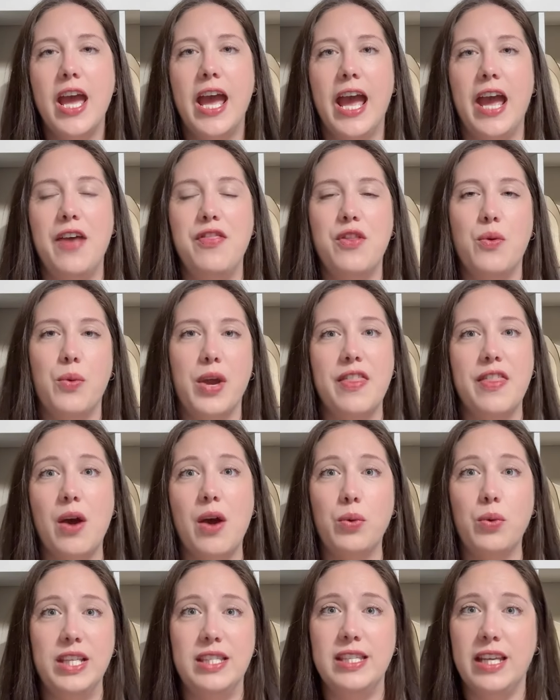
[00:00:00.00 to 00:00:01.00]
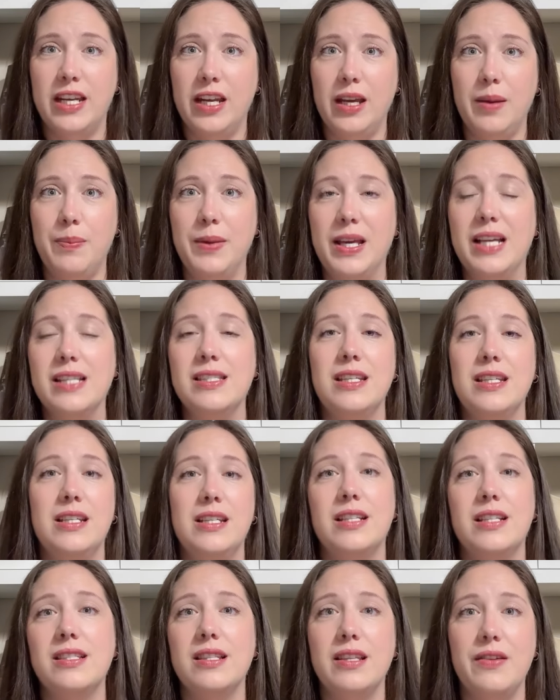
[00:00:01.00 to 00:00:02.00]
And the way that we did it, because he
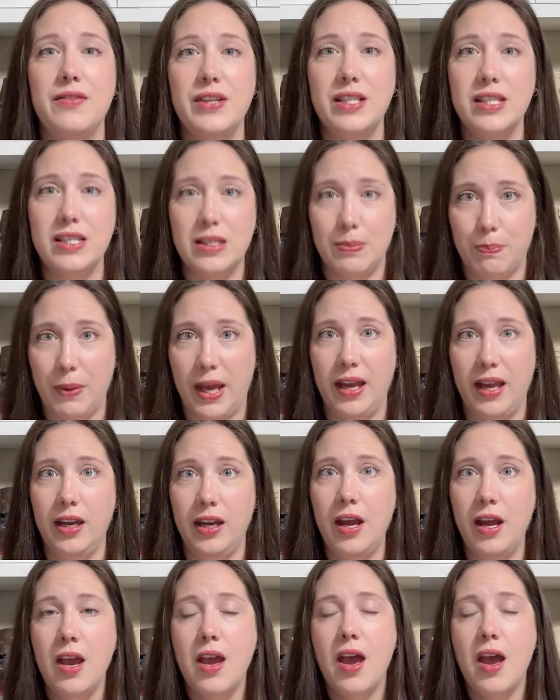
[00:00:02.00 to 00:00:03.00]
does live in Spain,